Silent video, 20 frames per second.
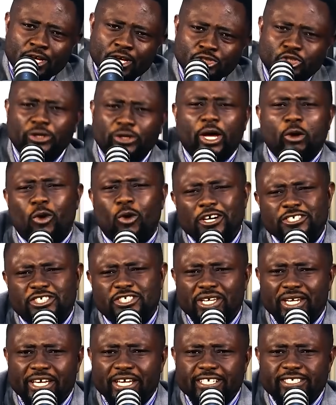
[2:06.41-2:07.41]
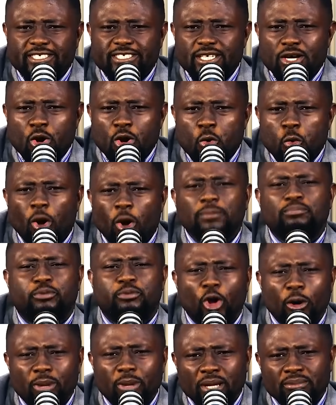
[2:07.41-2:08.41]
So the question is, what
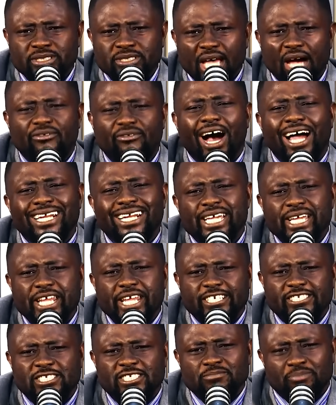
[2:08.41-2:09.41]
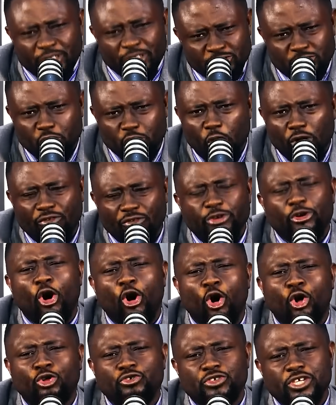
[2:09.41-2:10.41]
problems have our leaders been solving
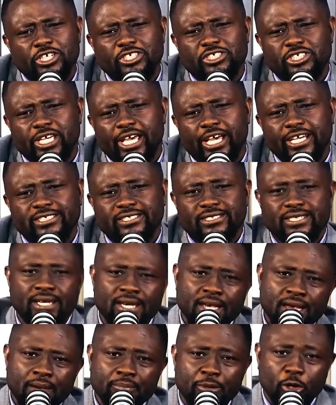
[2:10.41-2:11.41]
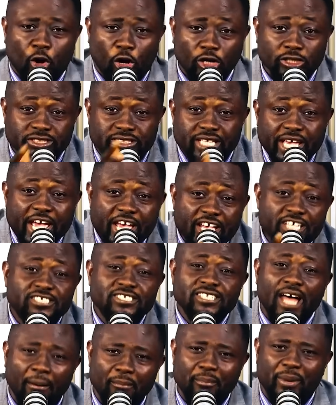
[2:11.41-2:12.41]
all these years? Because
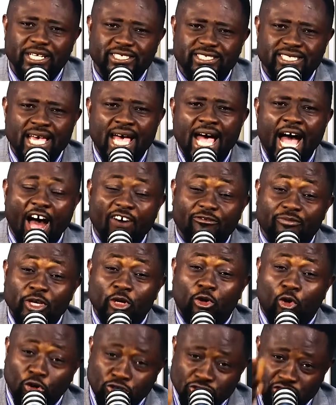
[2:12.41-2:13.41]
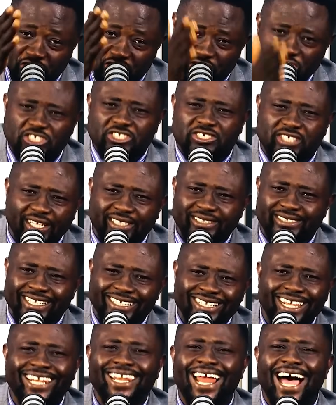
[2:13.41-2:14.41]
these numbers have been consistent
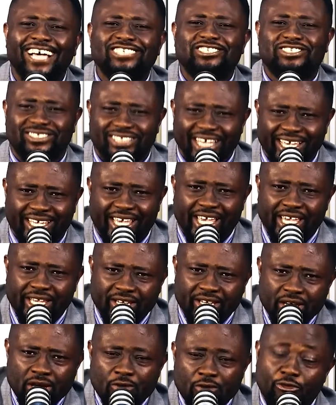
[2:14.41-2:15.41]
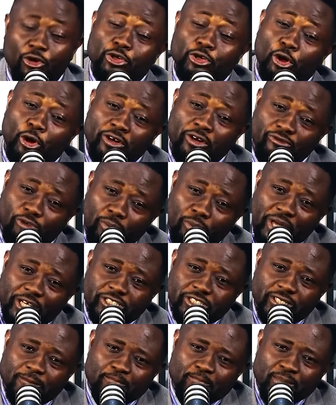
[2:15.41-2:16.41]
in the last decade for your
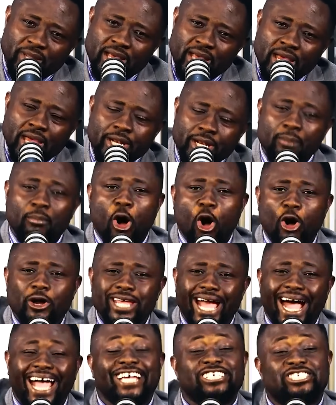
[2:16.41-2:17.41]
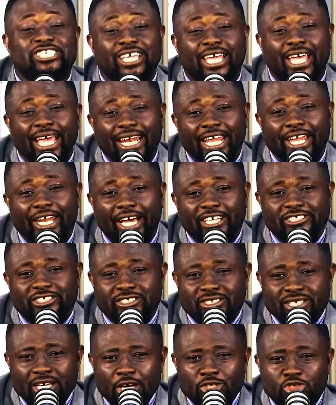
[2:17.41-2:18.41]
information. Pneumonia is killing
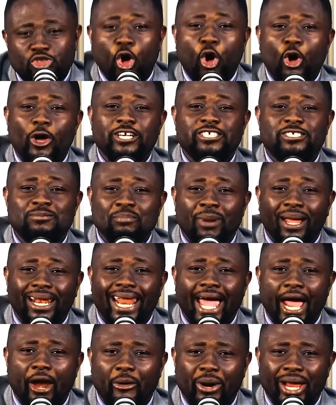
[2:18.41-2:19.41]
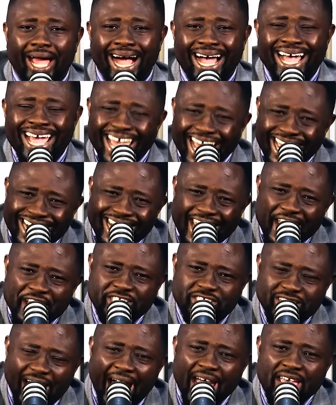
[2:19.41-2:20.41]
us. So is malaria and
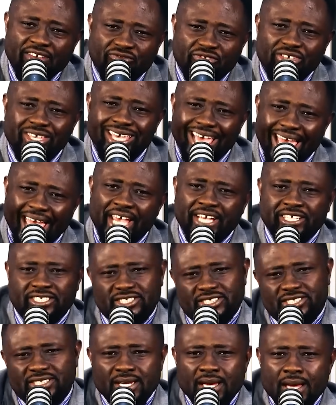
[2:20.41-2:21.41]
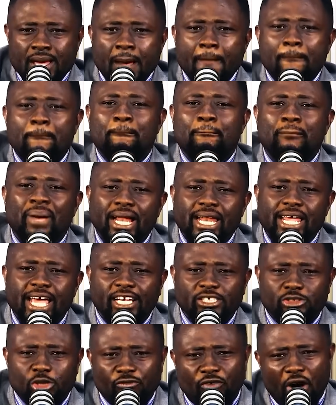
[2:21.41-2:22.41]
HIV AIDS
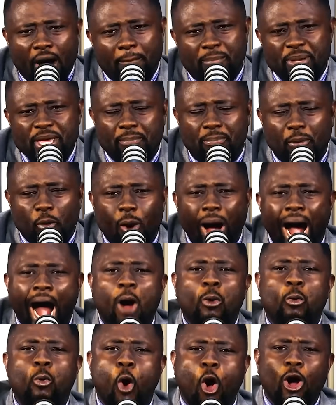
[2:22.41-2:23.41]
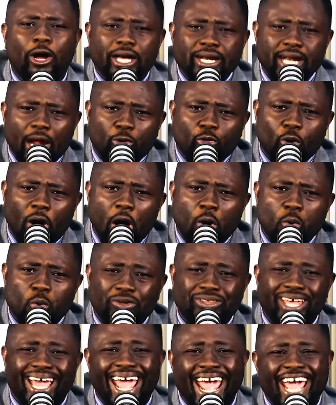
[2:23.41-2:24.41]
millions of our people are walking around
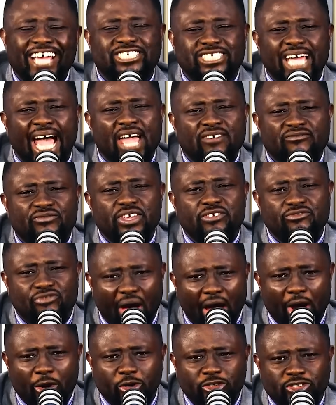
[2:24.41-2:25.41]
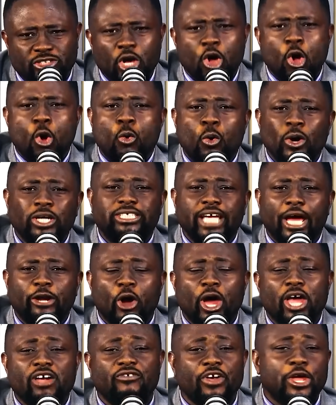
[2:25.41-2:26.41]
with the HIV virus, which they
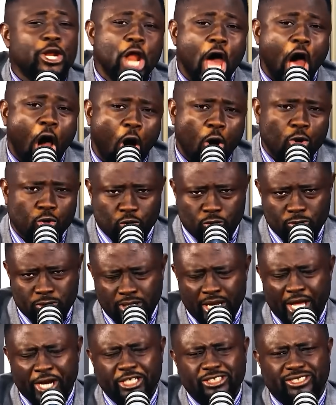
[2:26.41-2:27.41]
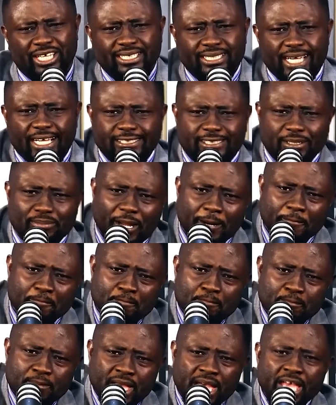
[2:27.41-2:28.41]
don't even know, ladies and gentlemen.
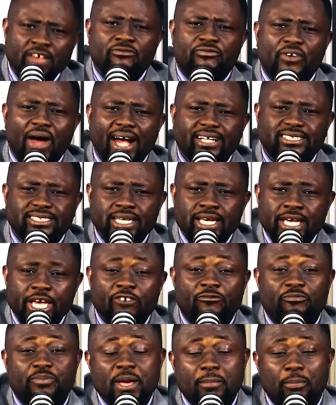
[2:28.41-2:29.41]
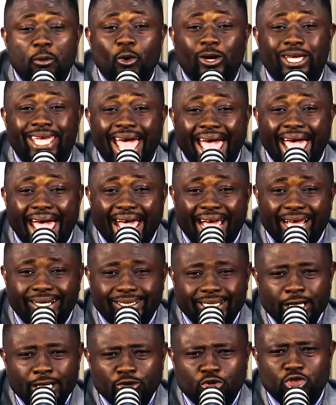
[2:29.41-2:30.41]
In fact, if people
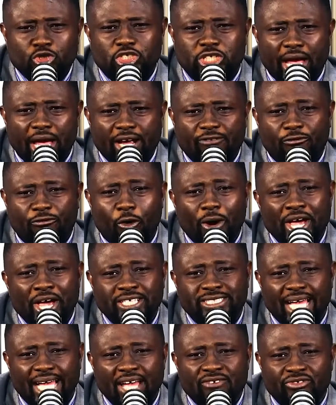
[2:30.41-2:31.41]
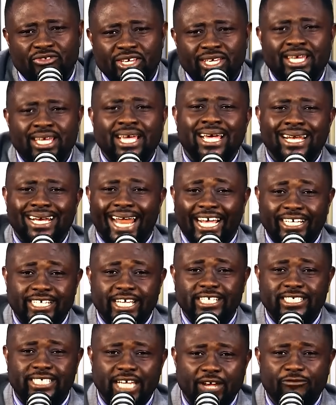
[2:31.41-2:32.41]
cared to check for HIV like
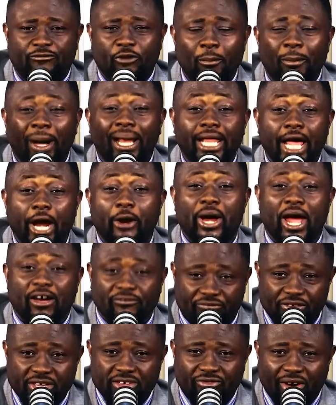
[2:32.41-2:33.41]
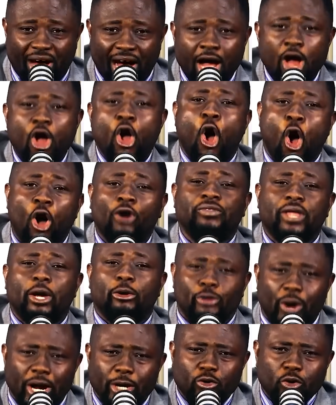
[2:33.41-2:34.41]
they did for malaria fever on
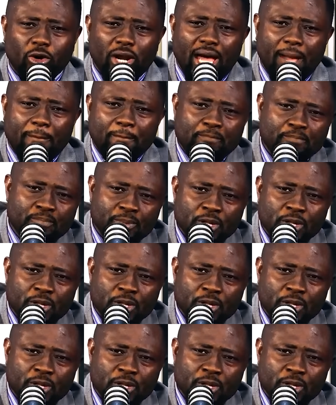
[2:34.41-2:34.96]
the regular,